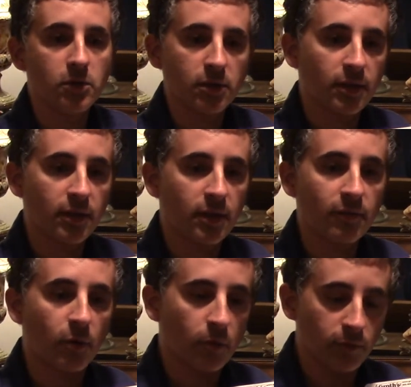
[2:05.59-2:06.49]
think of
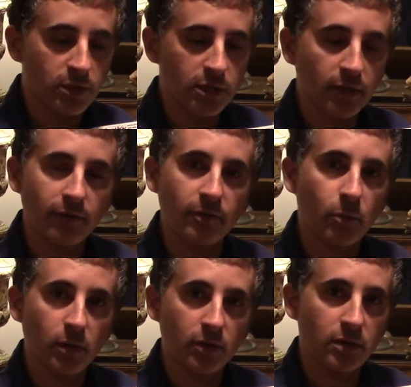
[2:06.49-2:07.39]
originating from
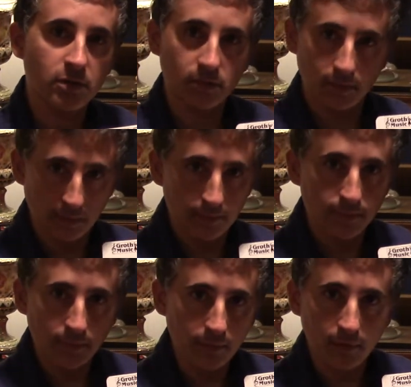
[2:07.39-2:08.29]
one of these
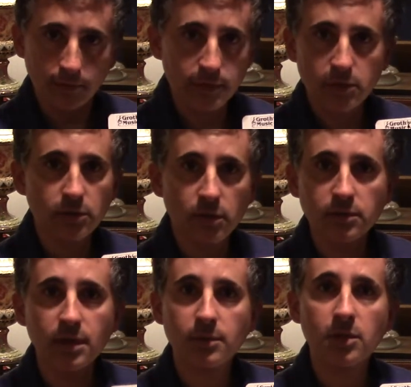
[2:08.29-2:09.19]
original notes
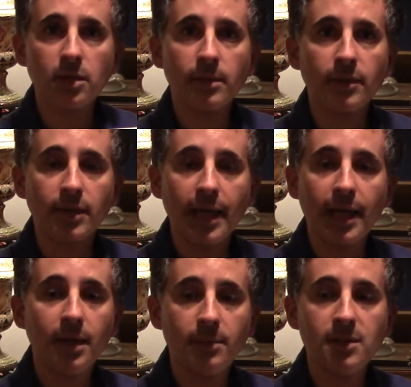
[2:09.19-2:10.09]
that I was talking about, the
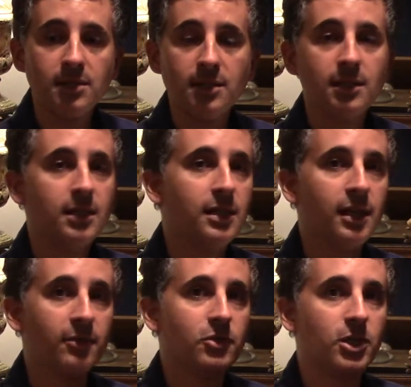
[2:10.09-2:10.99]
A, B, C, D, E,
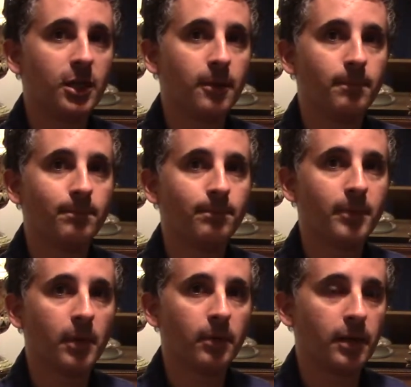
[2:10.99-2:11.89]
F, G.
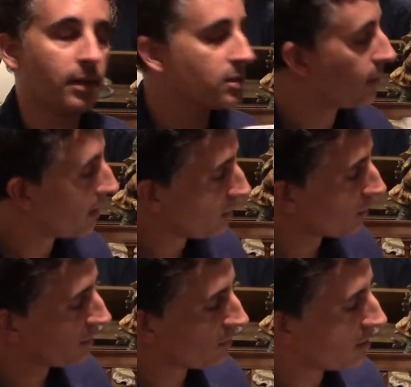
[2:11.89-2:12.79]
Okay, so any one of these